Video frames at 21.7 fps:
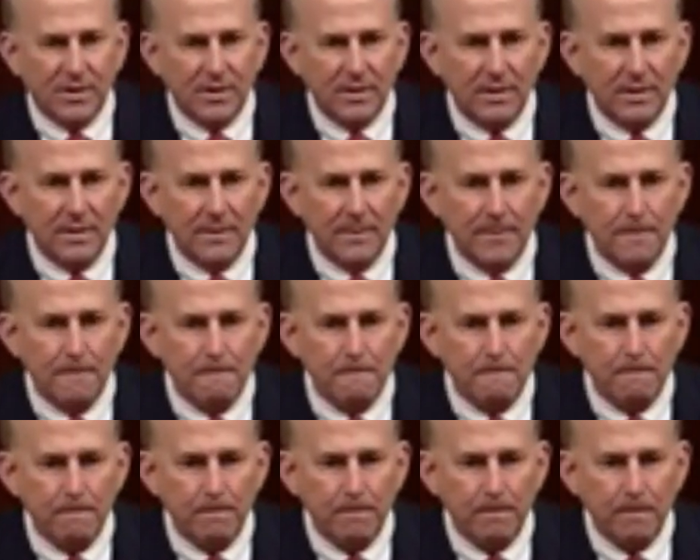But
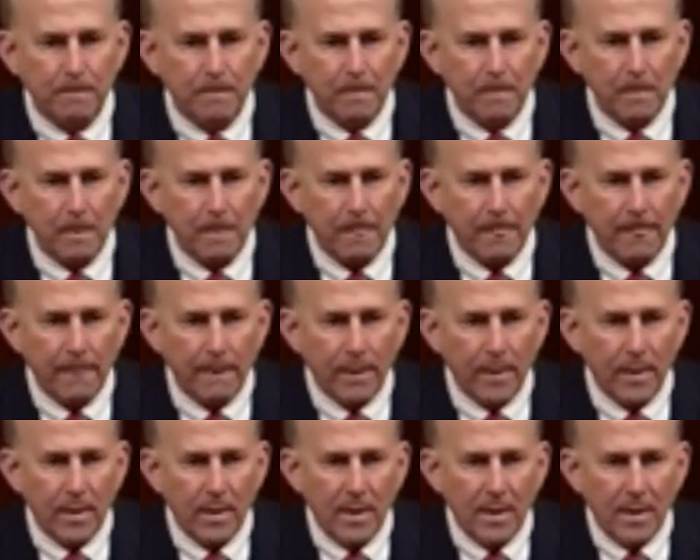somehow,
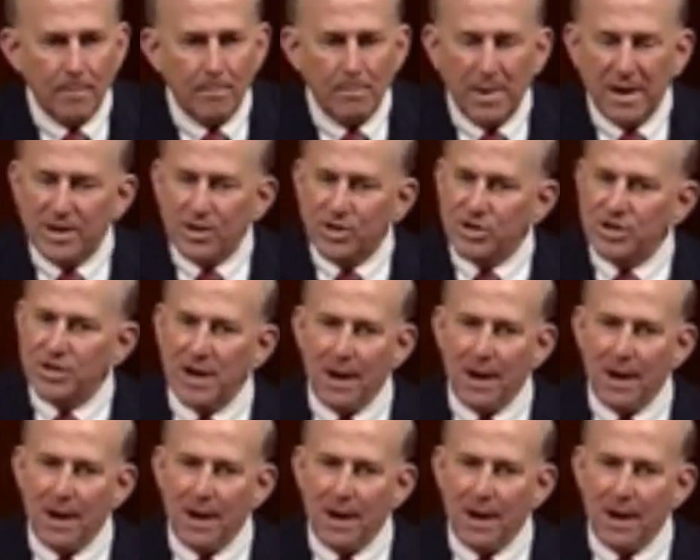and